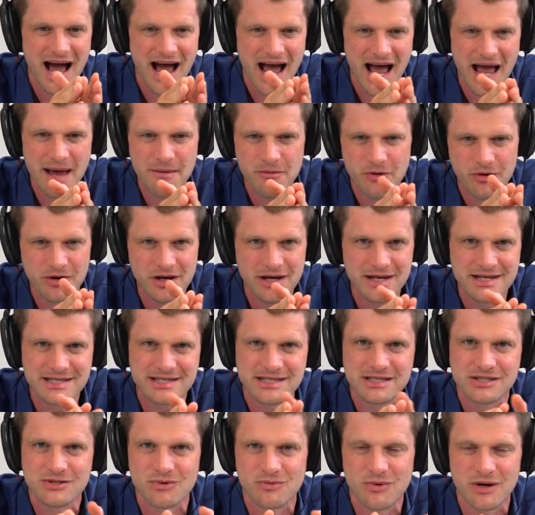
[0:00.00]
I only
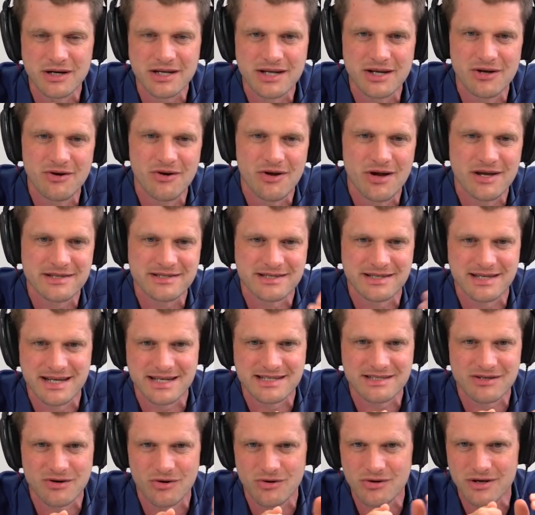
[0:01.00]
listen to 1 kilohertz, the
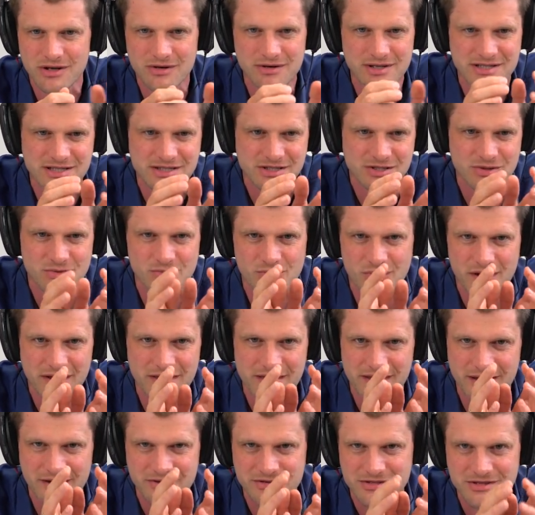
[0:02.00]
next only listen to
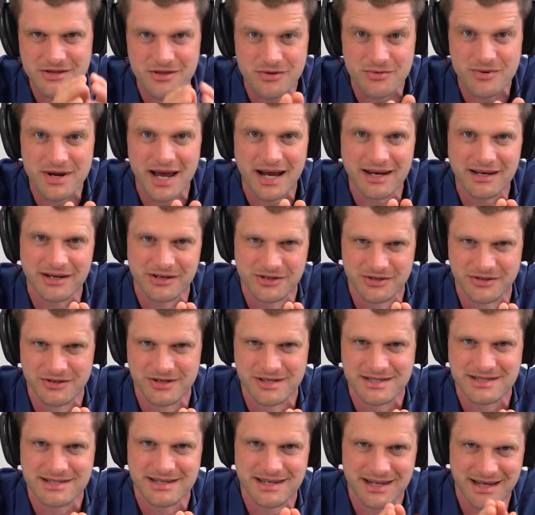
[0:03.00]
1300
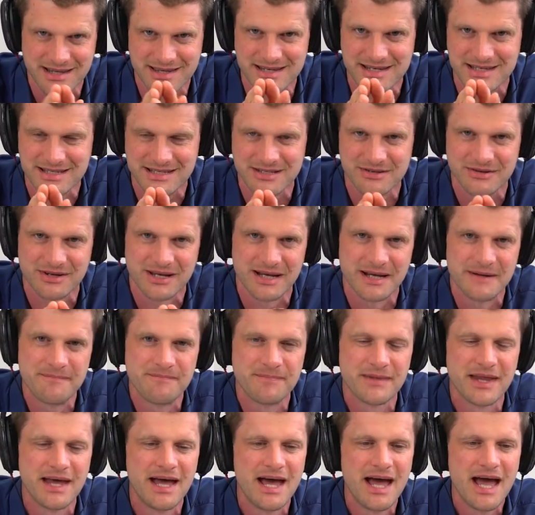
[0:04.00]
hertz, like this, okay?